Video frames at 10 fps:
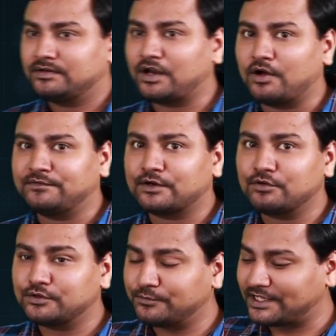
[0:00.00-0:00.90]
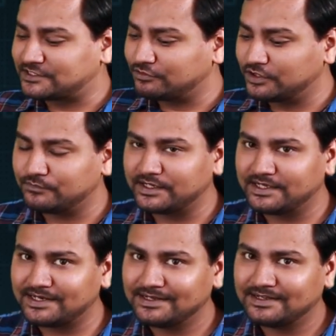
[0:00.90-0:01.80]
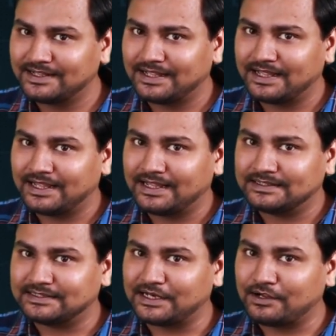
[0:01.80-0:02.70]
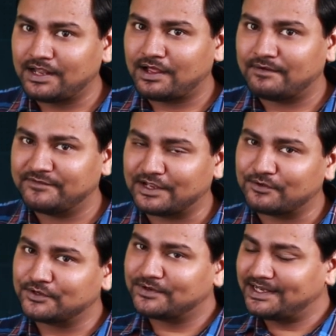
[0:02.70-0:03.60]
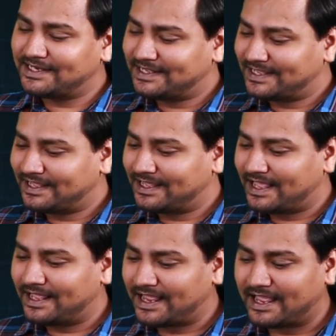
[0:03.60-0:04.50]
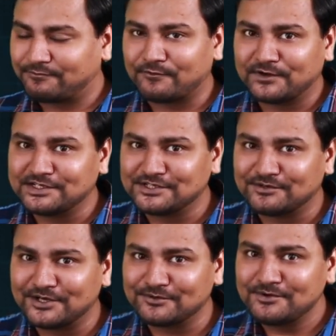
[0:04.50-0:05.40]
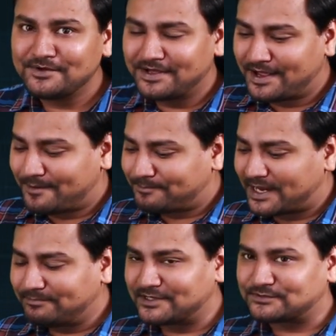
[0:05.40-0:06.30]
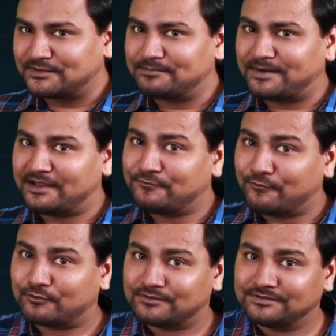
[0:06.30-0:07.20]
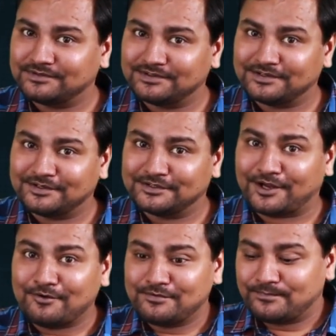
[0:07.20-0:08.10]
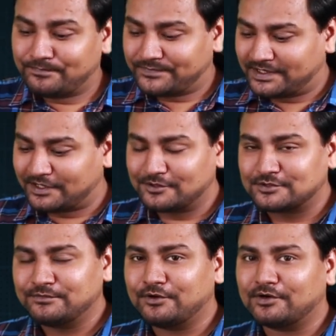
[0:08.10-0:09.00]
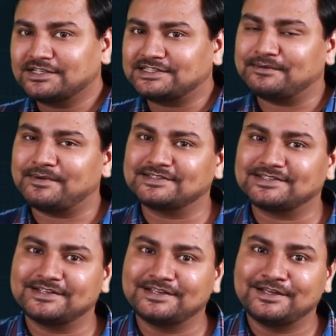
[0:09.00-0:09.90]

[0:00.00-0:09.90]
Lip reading: Now if you are going to put x equal to 1 here, then we are going to get f of 1 is equal to pi plus 1 by 4. Now here also we got the same answer.